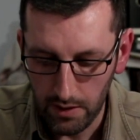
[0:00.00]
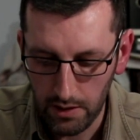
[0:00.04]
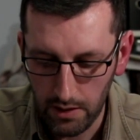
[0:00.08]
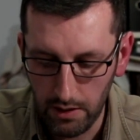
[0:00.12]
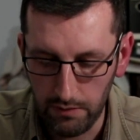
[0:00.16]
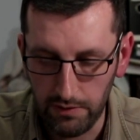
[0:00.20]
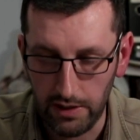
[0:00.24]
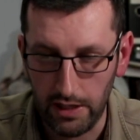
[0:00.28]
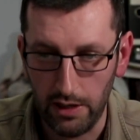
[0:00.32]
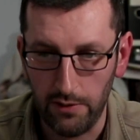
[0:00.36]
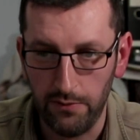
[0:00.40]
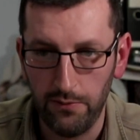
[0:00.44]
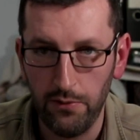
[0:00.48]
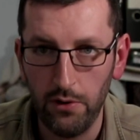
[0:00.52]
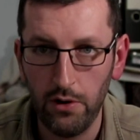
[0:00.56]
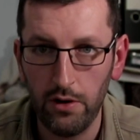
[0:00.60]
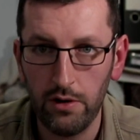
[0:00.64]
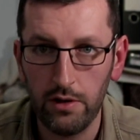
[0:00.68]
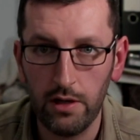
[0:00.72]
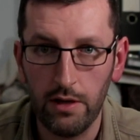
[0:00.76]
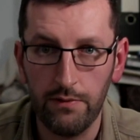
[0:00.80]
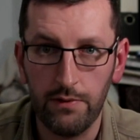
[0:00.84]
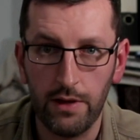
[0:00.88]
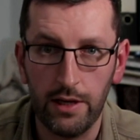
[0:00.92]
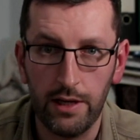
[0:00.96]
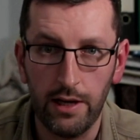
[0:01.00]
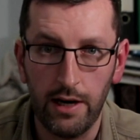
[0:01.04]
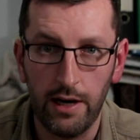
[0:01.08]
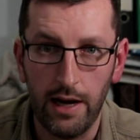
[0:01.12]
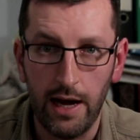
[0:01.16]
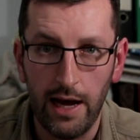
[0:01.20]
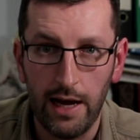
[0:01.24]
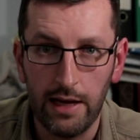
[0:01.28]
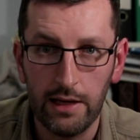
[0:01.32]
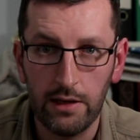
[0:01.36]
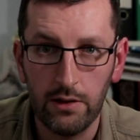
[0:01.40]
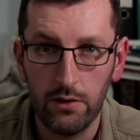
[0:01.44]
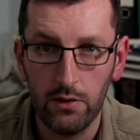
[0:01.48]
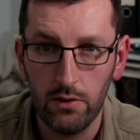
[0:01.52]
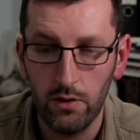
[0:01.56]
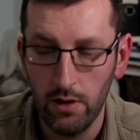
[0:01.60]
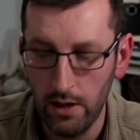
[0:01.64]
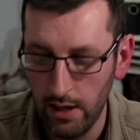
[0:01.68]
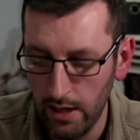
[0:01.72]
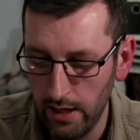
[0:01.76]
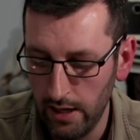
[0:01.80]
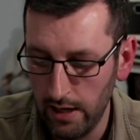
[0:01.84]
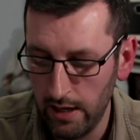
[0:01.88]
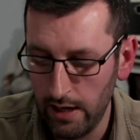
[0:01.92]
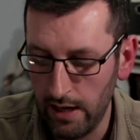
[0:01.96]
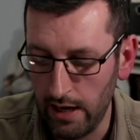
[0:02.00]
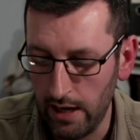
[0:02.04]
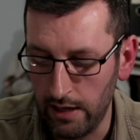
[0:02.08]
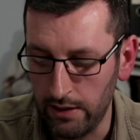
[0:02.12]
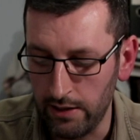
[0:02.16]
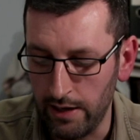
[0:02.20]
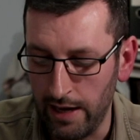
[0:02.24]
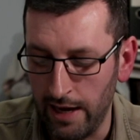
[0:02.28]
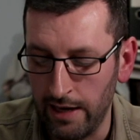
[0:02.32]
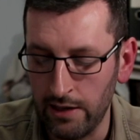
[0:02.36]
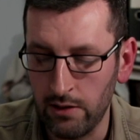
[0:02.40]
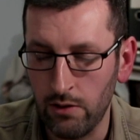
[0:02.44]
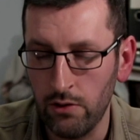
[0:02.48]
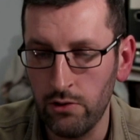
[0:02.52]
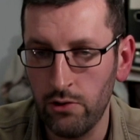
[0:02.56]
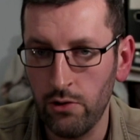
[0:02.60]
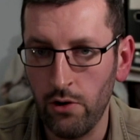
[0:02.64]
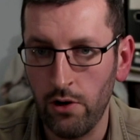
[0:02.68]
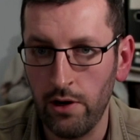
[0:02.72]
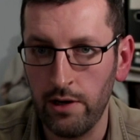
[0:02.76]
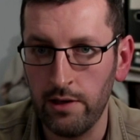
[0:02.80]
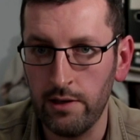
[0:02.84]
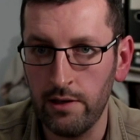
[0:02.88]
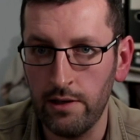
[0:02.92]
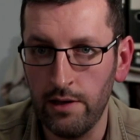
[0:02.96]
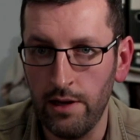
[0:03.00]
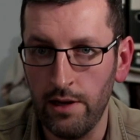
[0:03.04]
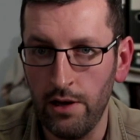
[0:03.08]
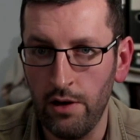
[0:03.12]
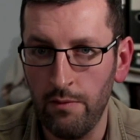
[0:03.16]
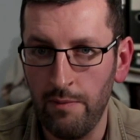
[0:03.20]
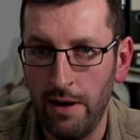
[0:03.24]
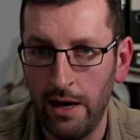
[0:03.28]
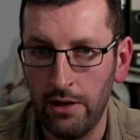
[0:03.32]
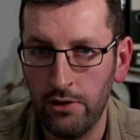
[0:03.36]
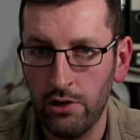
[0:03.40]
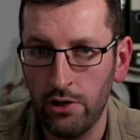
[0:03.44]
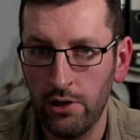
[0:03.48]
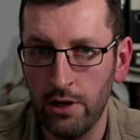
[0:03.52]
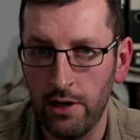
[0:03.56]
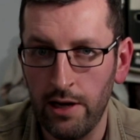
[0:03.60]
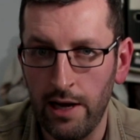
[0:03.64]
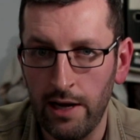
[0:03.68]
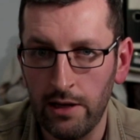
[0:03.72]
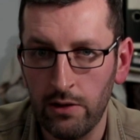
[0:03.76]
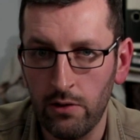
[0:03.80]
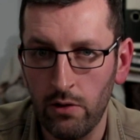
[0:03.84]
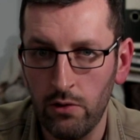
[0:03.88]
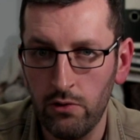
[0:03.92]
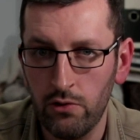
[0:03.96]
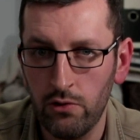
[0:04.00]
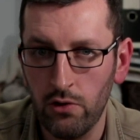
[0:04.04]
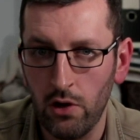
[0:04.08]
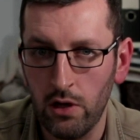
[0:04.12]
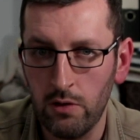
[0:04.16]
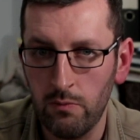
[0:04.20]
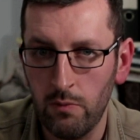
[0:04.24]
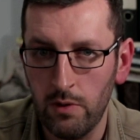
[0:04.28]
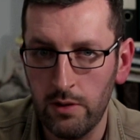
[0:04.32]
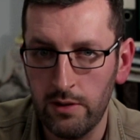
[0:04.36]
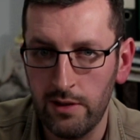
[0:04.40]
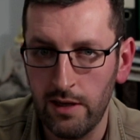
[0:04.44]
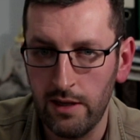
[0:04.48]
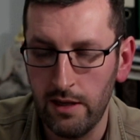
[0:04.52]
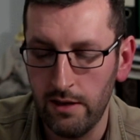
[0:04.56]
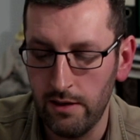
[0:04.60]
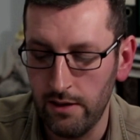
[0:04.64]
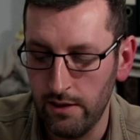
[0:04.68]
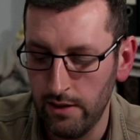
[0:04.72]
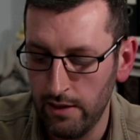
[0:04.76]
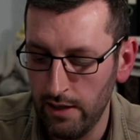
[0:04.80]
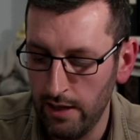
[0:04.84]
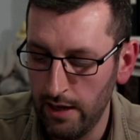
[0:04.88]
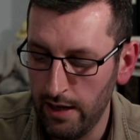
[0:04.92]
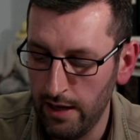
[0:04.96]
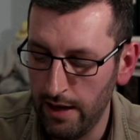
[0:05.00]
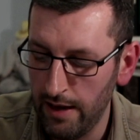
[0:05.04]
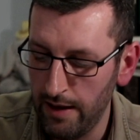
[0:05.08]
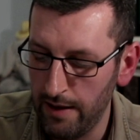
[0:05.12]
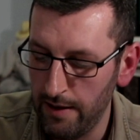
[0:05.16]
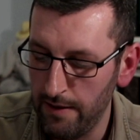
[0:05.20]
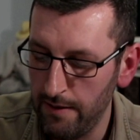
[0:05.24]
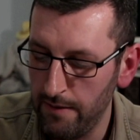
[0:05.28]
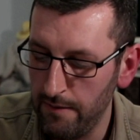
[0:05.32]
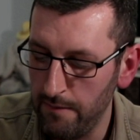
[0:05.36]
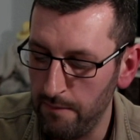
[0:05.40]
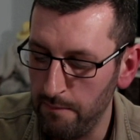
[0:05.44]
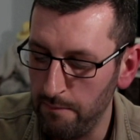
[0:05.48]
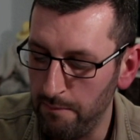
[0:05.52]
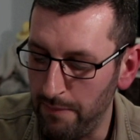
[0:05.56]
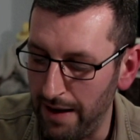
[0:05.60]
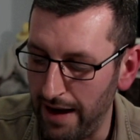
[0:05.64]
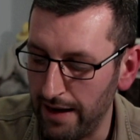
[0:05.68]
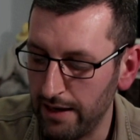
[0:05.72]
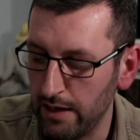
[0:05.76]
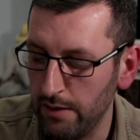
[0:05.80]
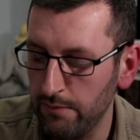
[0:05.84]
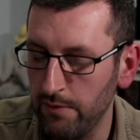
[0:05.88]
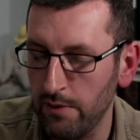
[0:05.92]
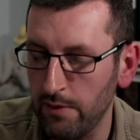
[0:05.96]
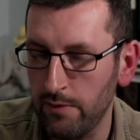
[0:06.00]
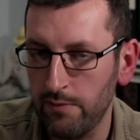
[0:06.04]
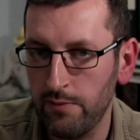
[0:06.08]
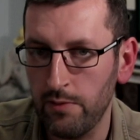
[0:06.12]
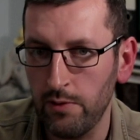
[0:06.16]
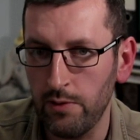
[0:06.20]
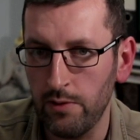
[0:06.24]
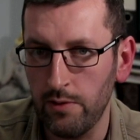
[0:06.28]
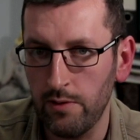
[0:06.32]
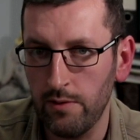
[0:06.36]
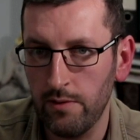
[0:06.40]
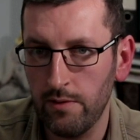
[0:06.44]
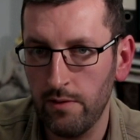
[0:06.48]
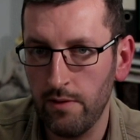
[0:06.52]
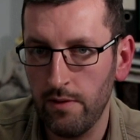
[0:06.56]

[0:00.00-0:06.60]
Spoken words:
you've got your ankle and your ankle joint. Now imagine your ankle joint was at the back of your foot.